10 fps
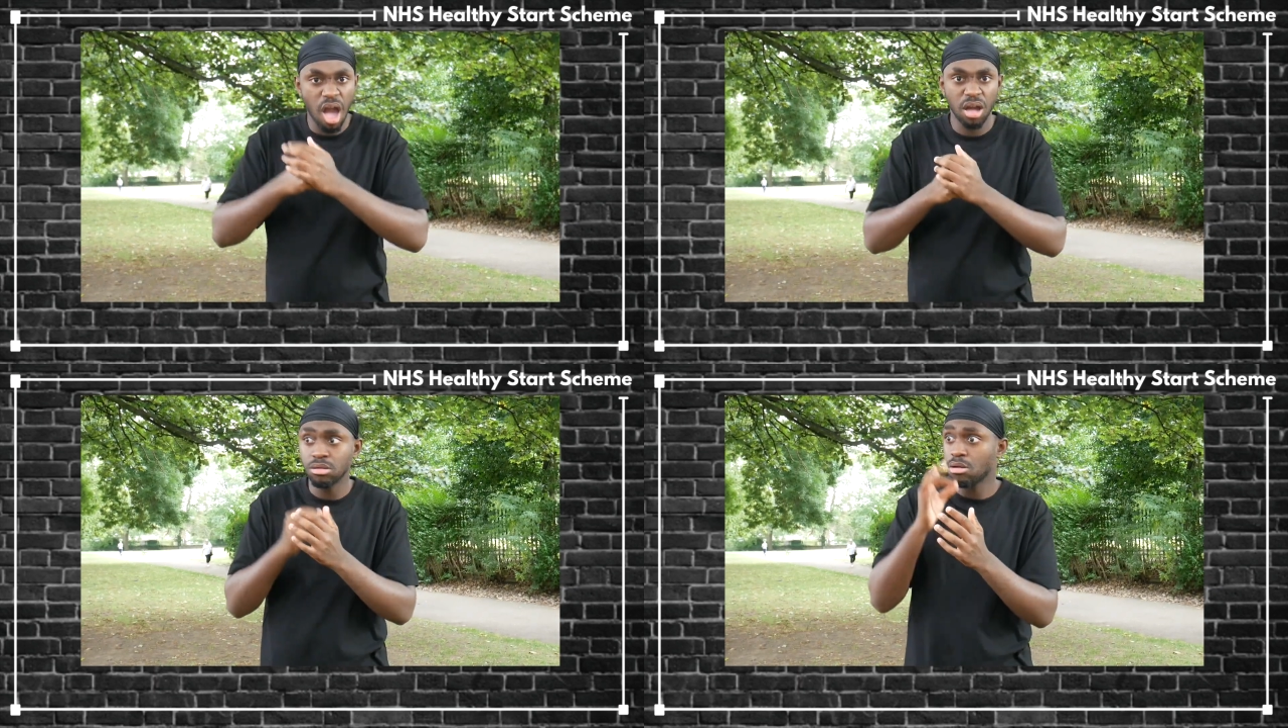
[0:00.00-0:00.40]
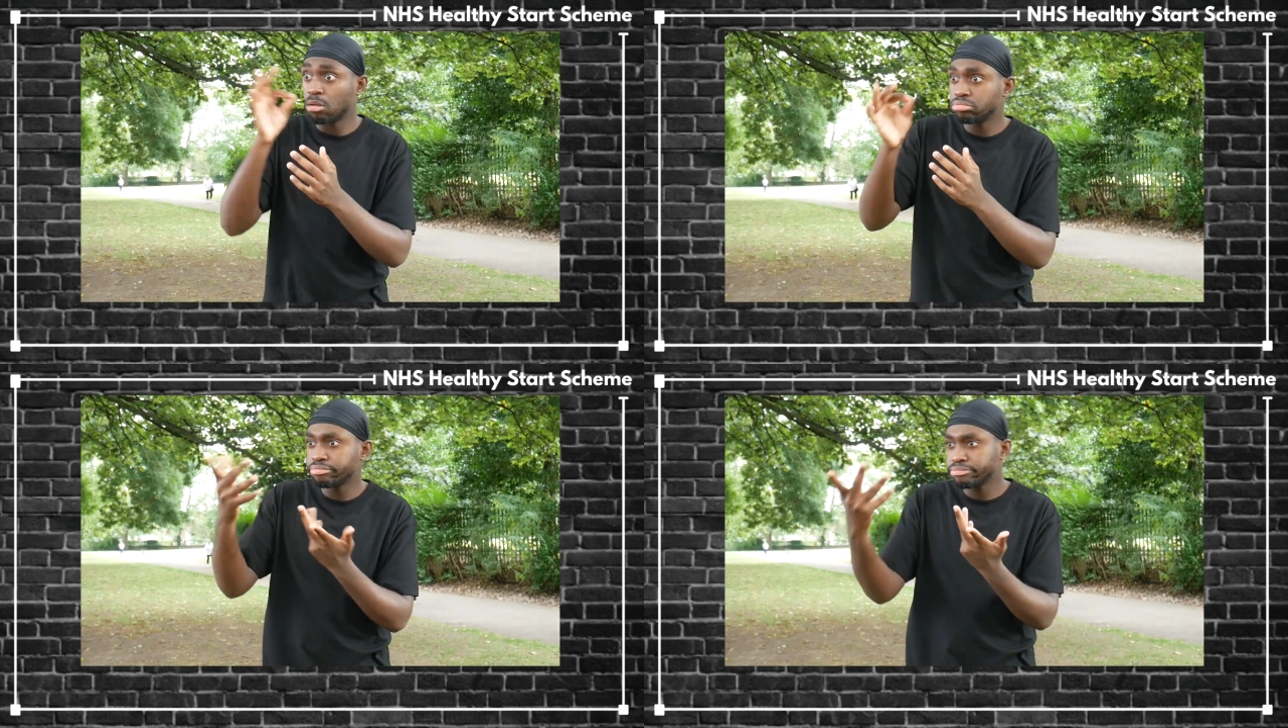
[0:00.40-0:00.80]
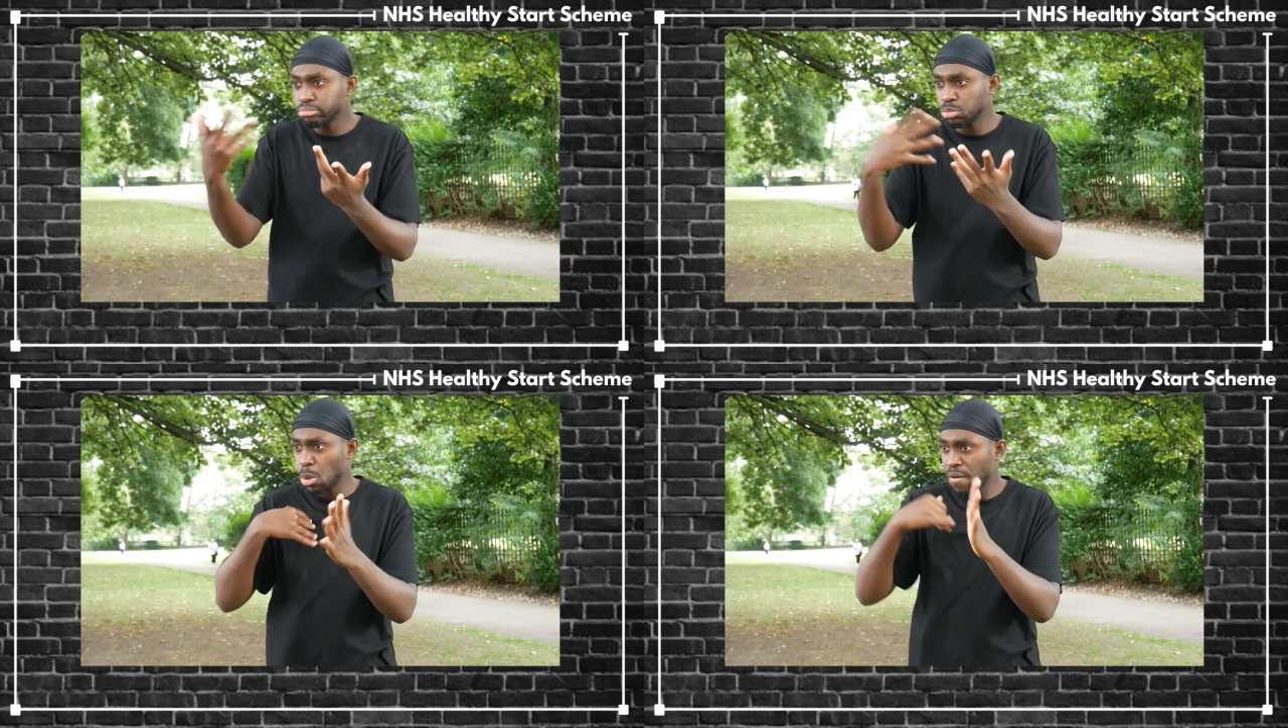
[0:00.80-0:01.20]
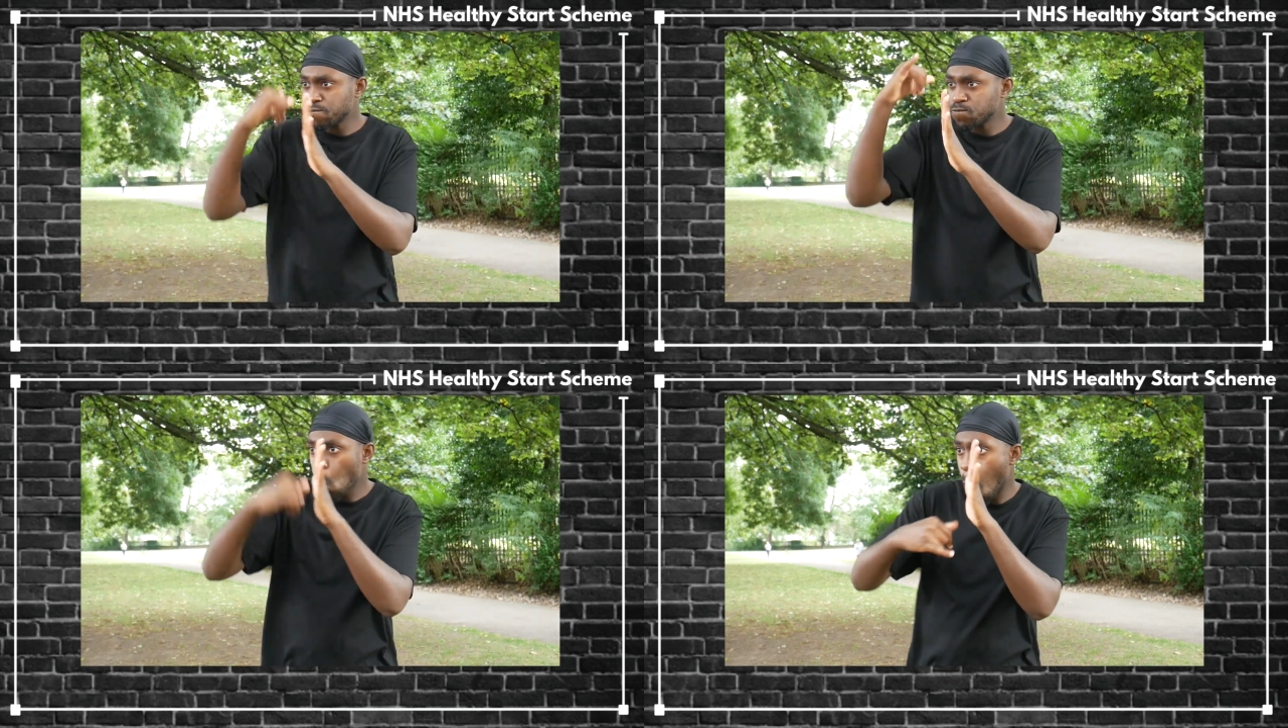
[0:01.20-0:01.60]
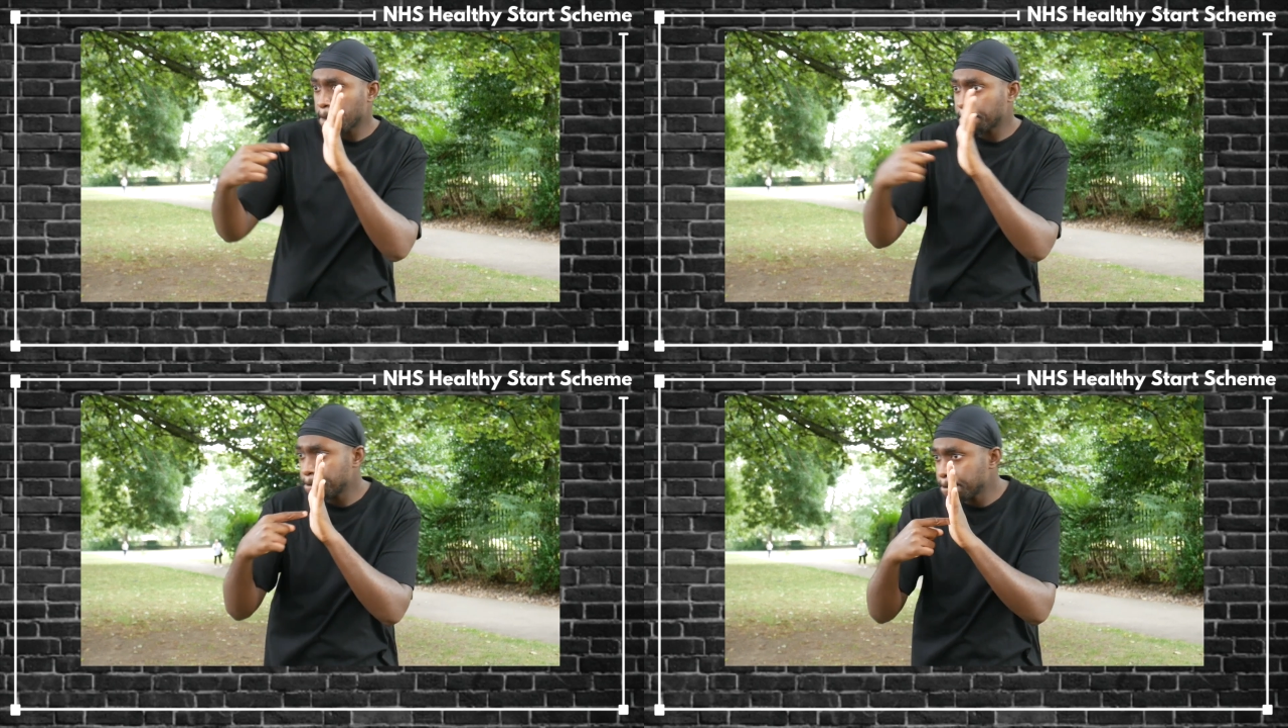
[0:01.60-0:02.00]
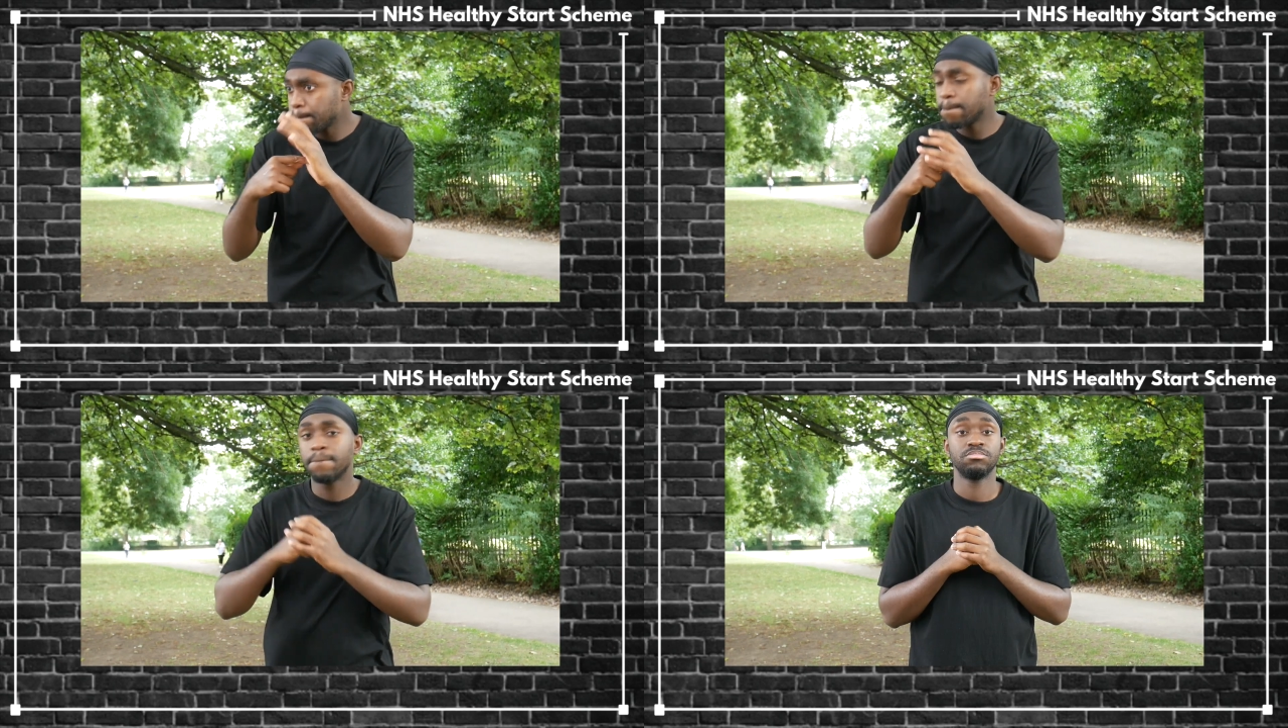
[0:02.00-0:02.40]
or you can download a form online.